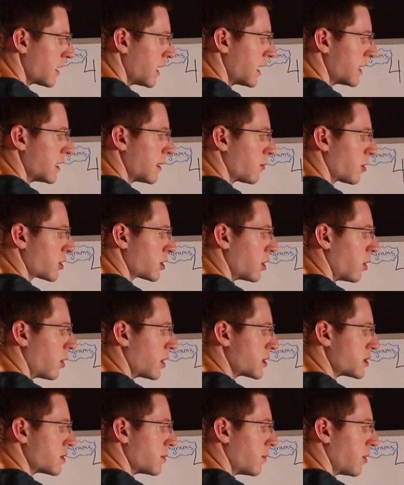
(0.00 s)
and then we're
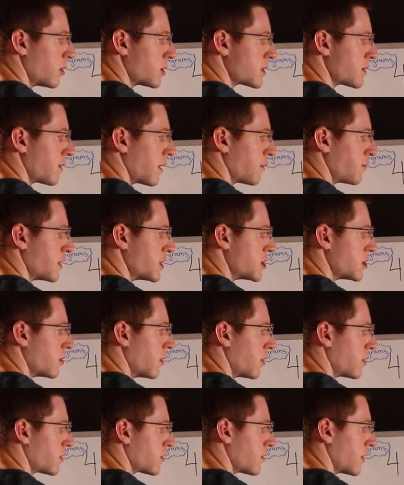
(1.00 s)
going to moles of
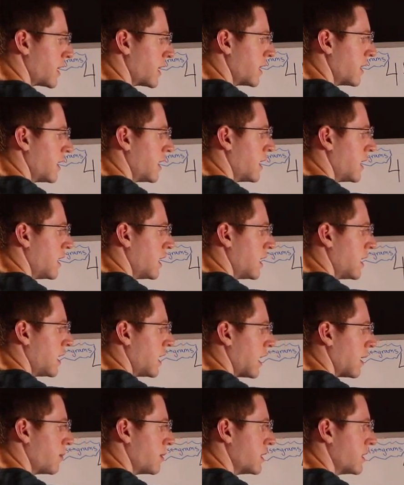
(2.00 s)
Fe2O3,
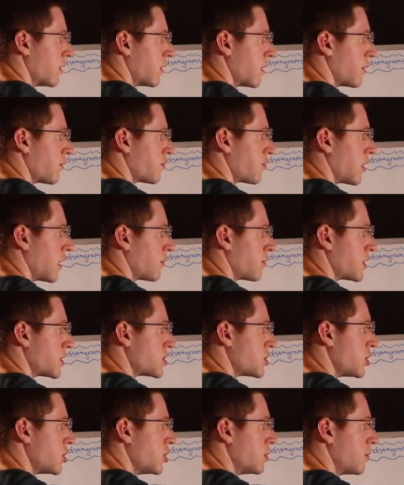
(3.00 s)
and we know that for every
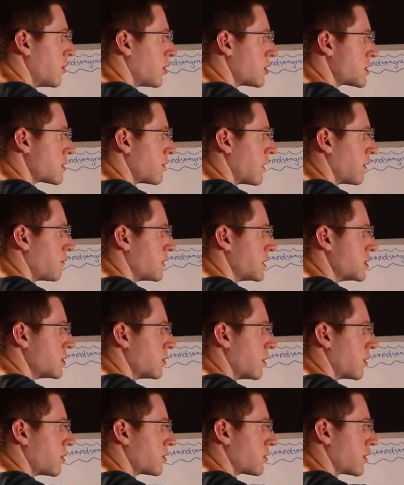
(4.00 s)
2 moles of
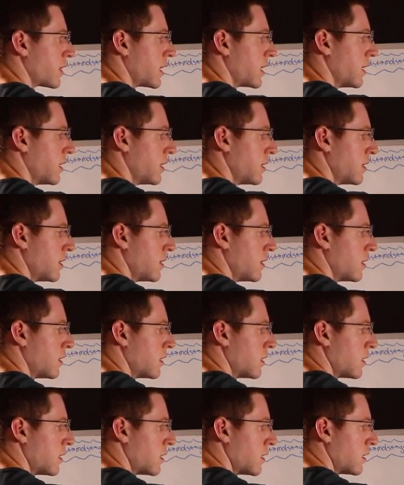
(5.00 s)
Fe2O3,
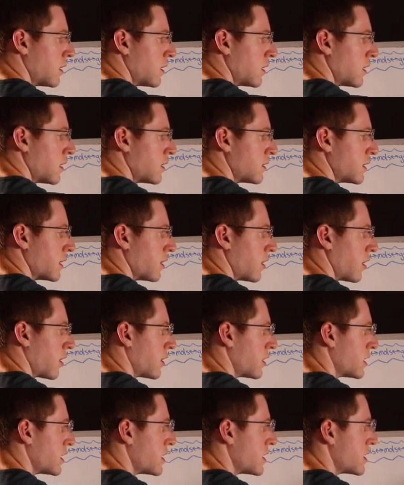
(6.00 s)
there
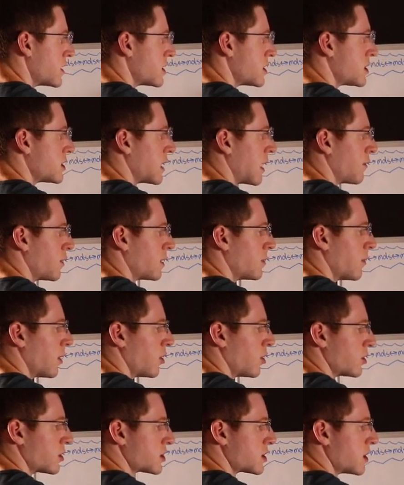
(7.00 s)
are 7
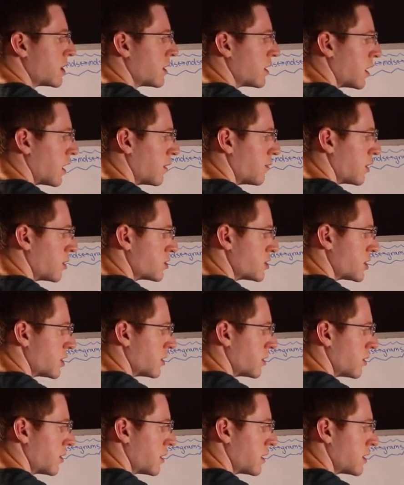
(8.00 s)
moles of
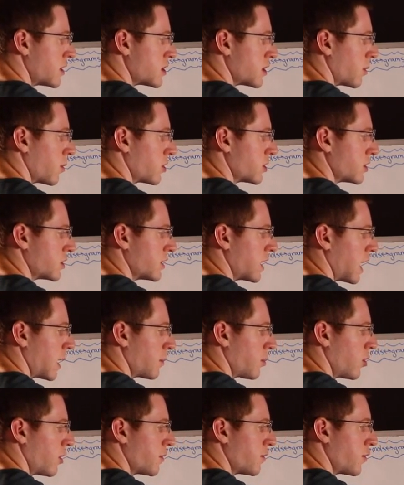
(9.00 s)
O2. So we'll do
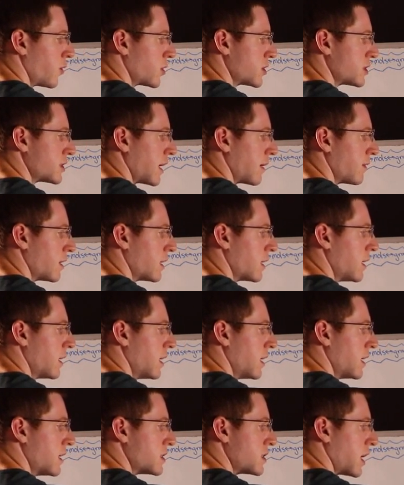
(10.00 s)
9.47
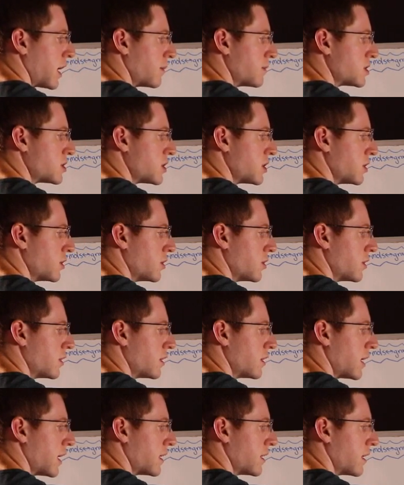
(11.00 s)
times 2,
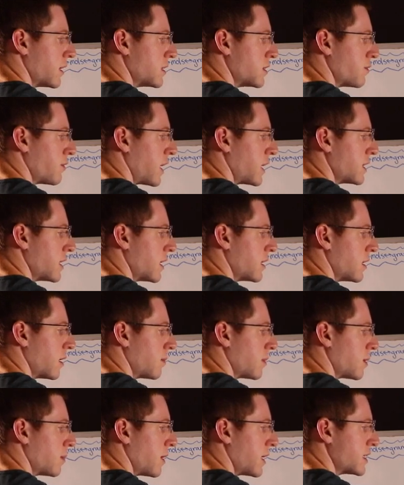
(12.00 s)
and then divide that
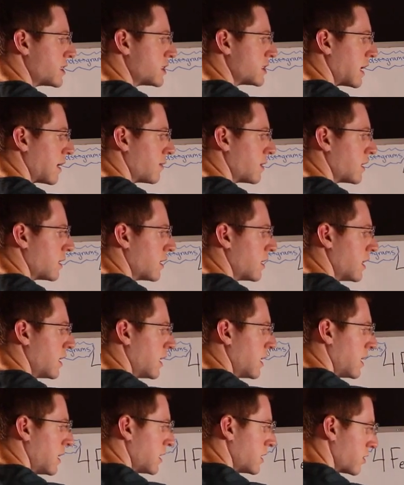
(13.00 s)
number by 7.
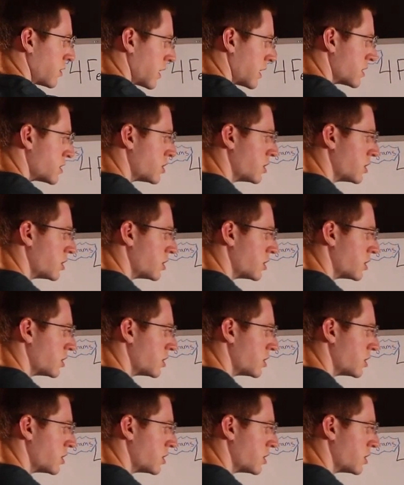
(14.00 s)
You'll get